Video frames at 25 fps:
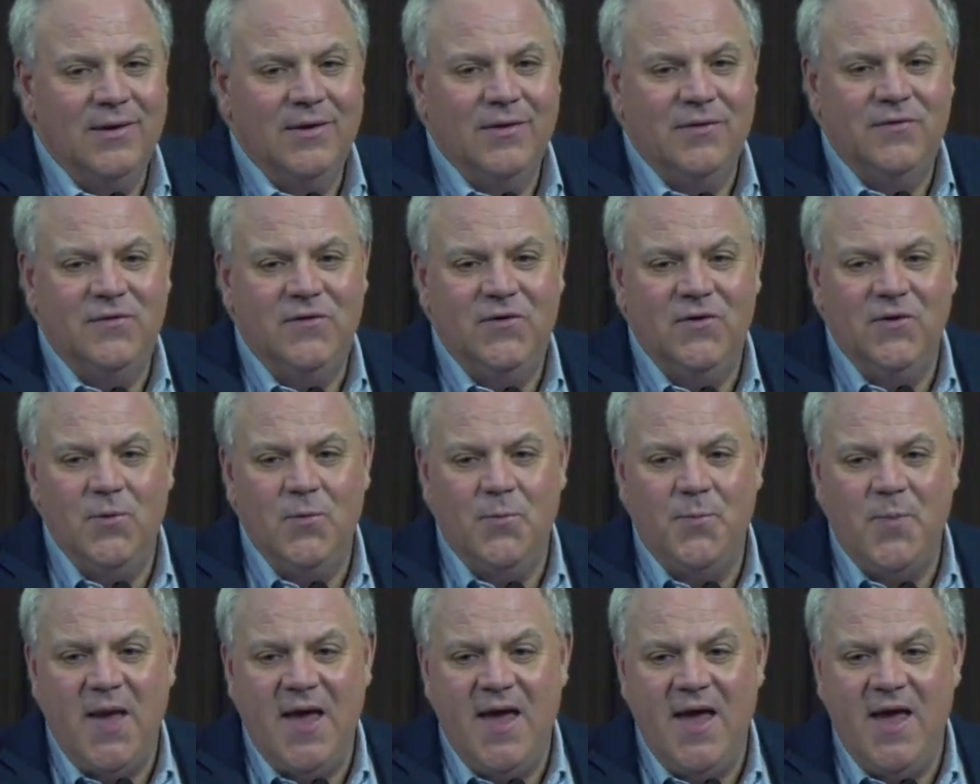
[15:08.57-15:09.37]
to
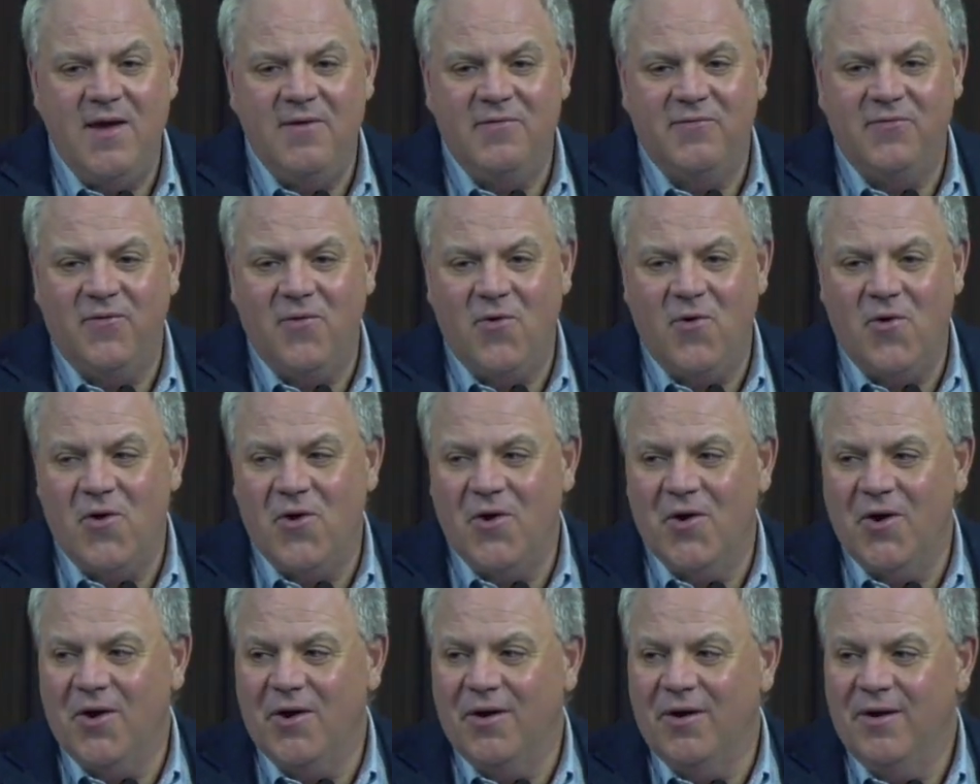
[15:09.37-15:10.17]
pay
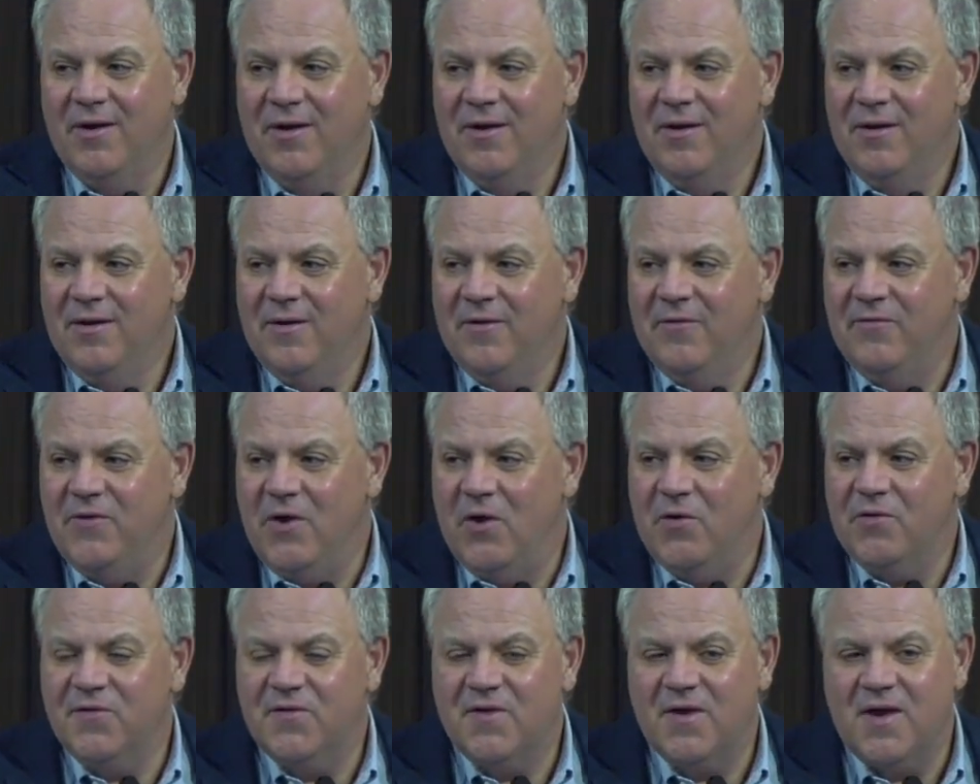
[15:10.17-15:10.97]
for
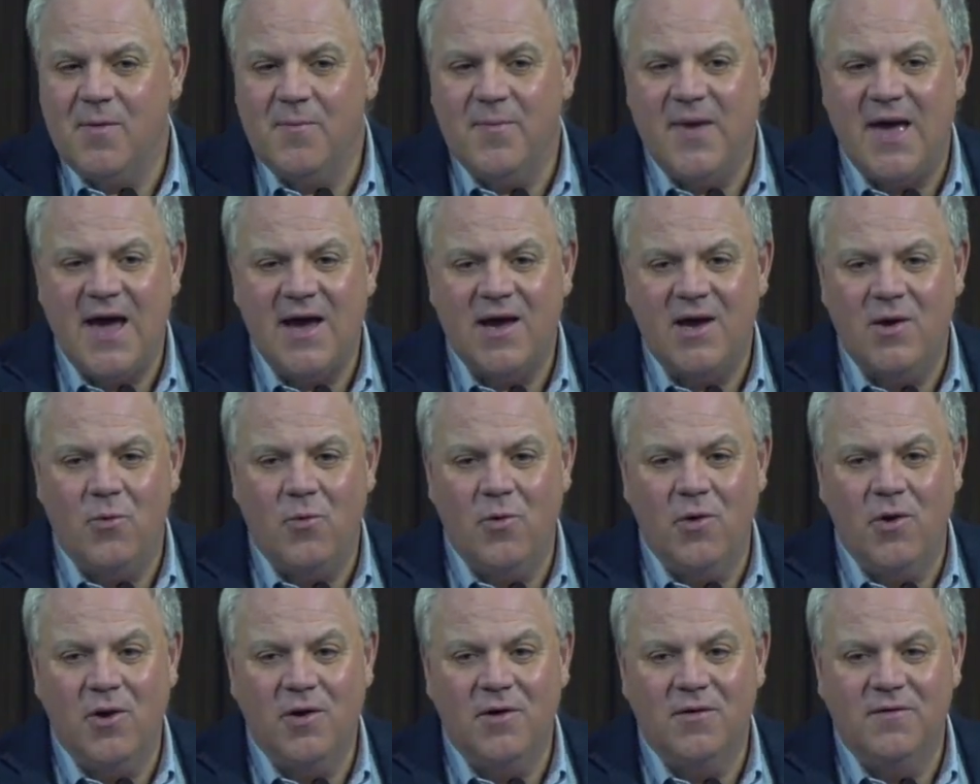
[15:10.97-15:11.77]
folks to come back at
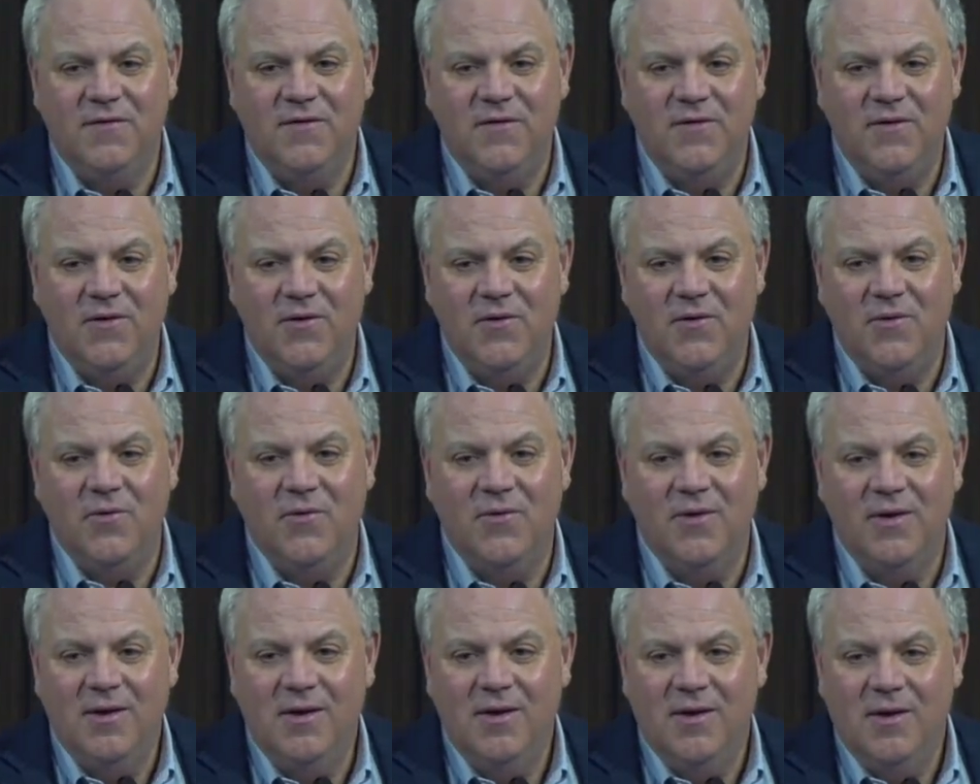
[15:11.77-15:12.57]
work
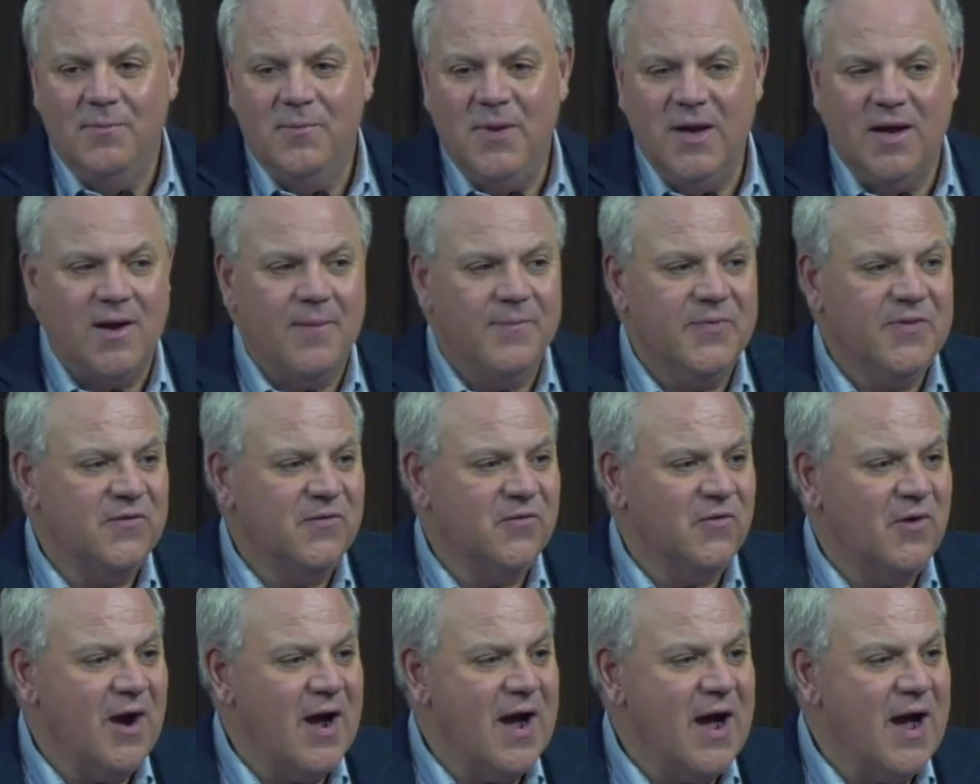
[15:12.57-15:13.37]
to pick up the
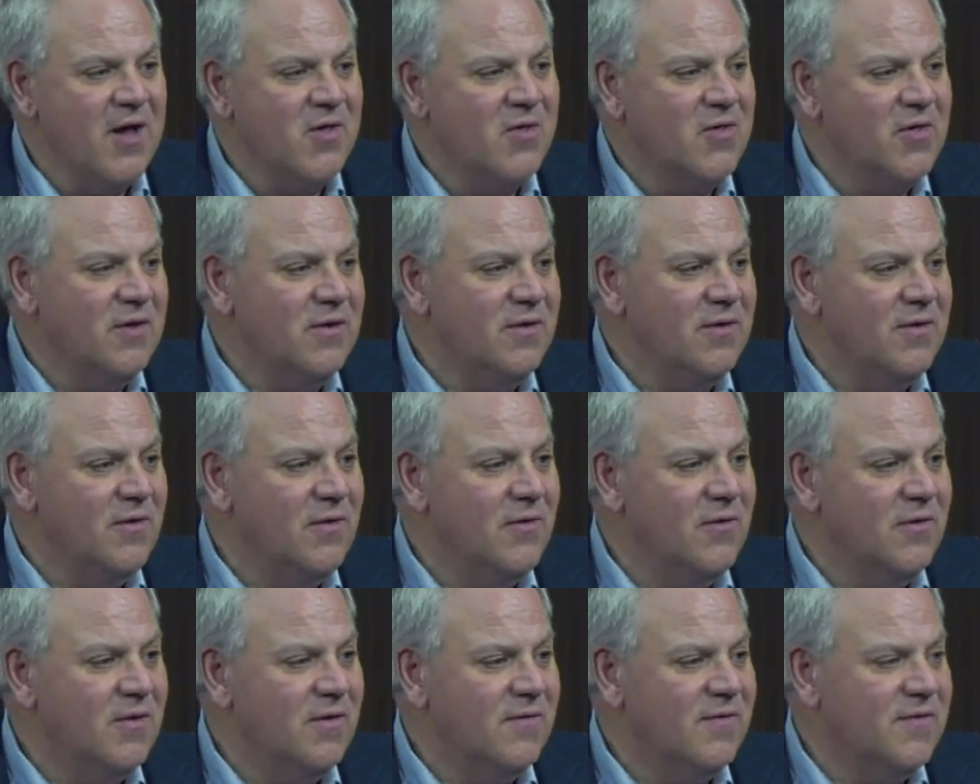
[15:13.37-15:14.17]
trash and
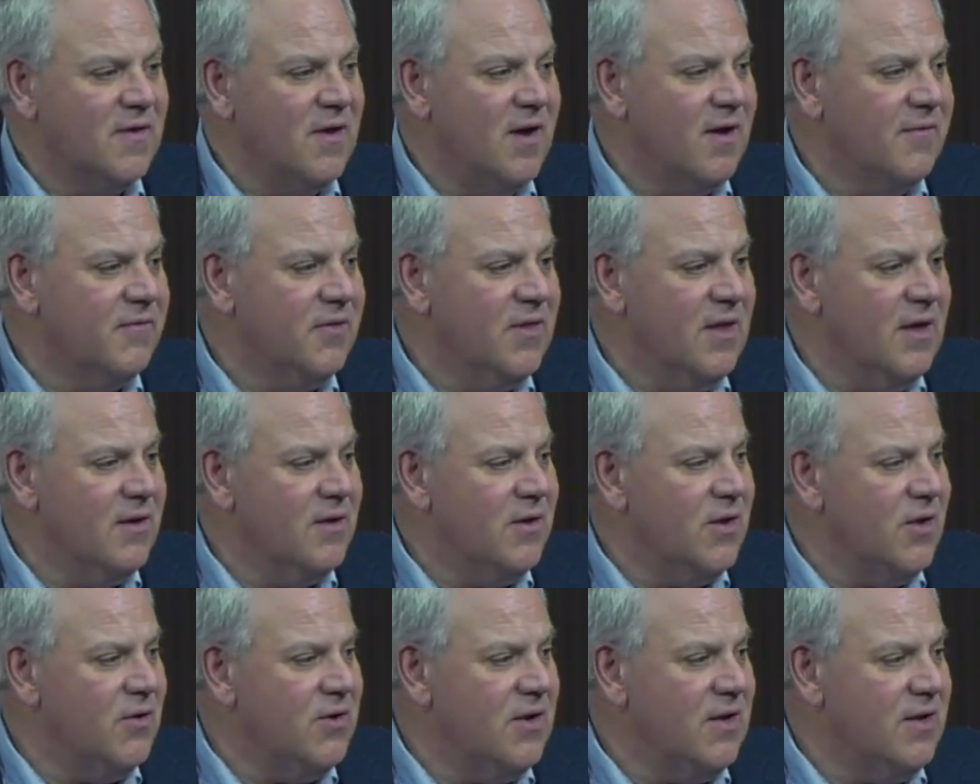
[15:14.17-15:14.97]
do the stuff that
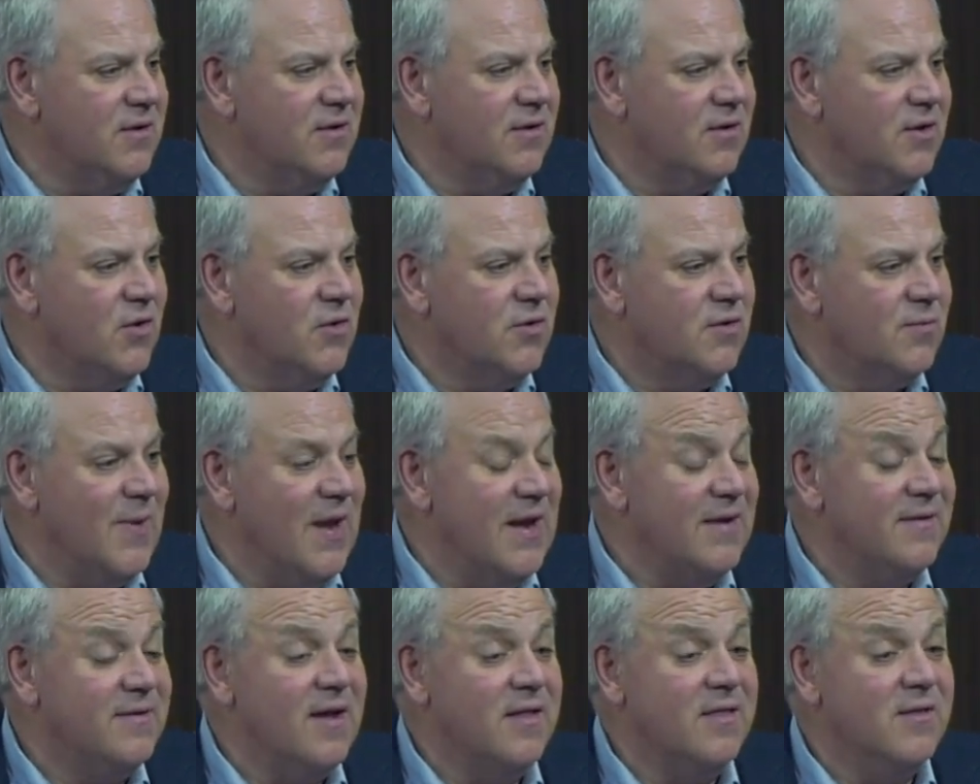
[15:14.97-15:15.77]
you need to do to
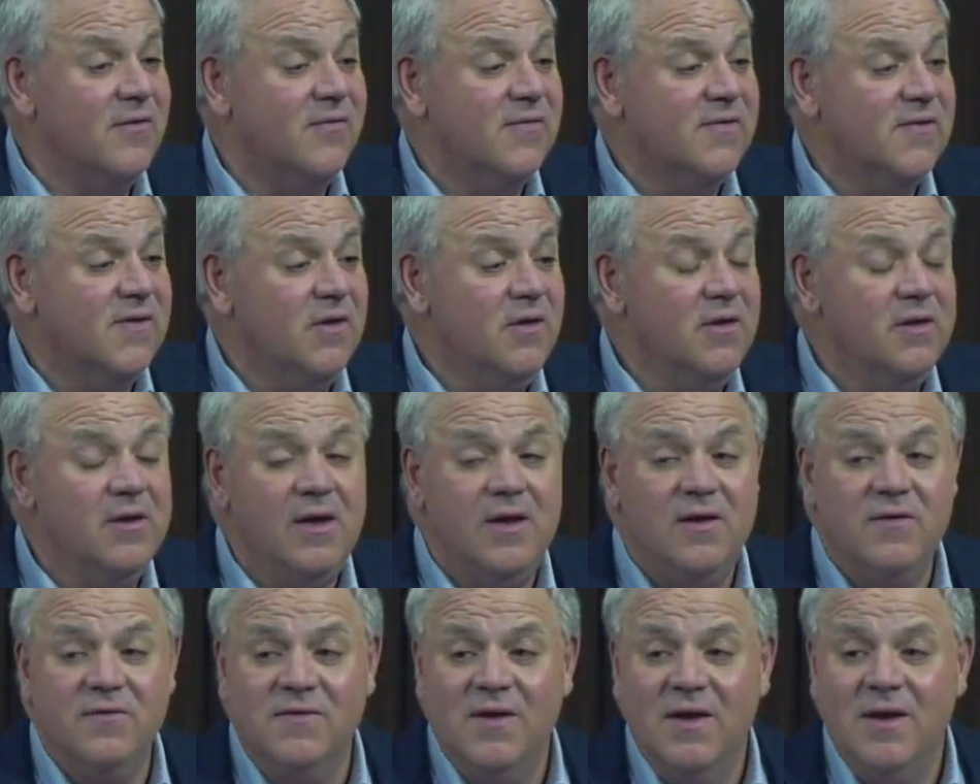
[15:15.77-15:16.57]
maintain the
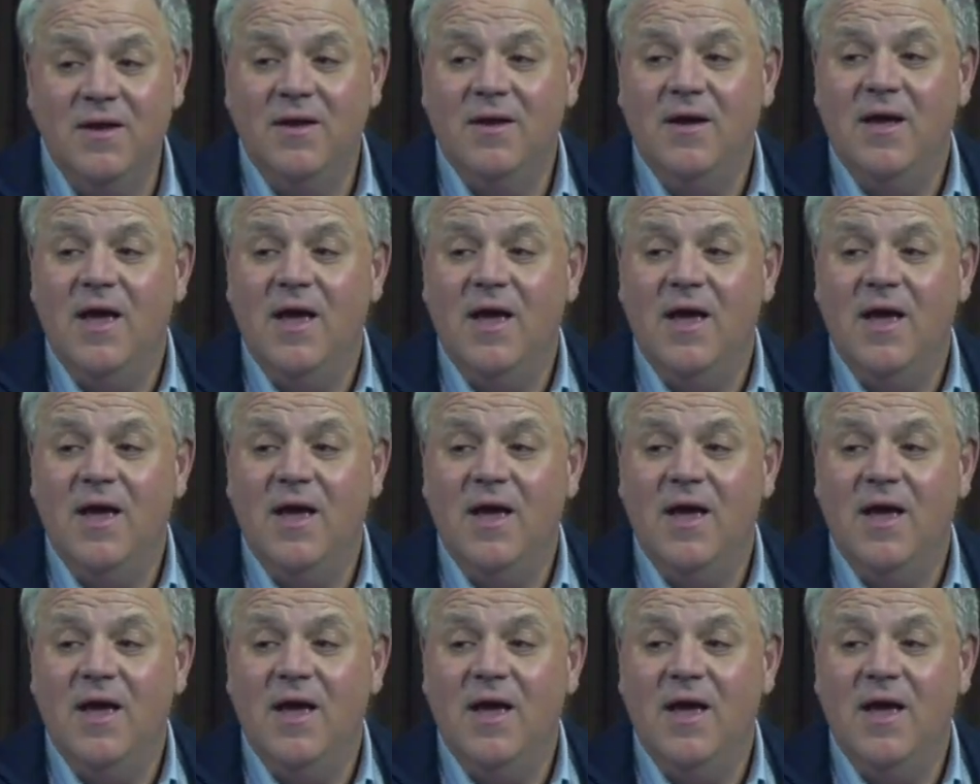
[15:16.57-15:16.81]
facilities,